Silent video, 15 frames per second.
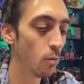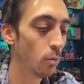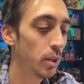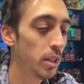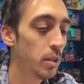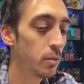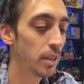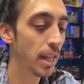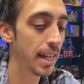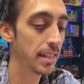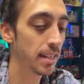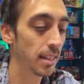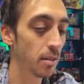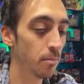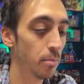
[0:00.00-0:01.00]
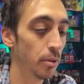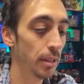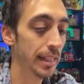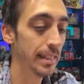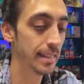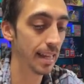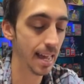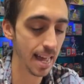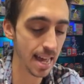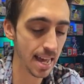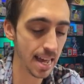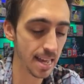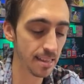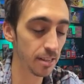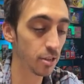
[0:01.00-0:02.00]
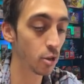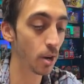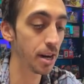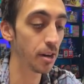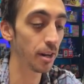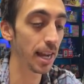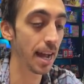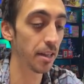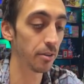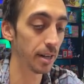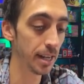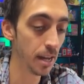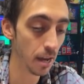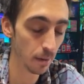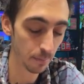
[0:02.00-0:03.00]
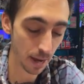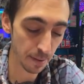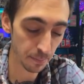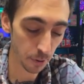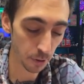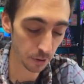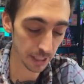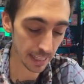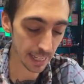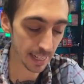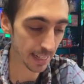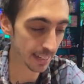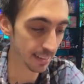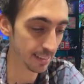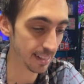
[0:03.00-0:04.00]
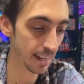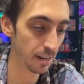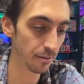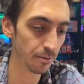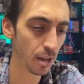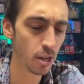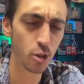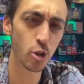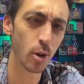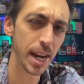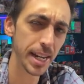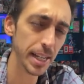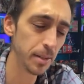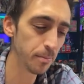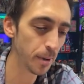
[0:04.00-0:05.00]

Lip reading: Really would like to complete this trainer gallery by pulling it instead of trading,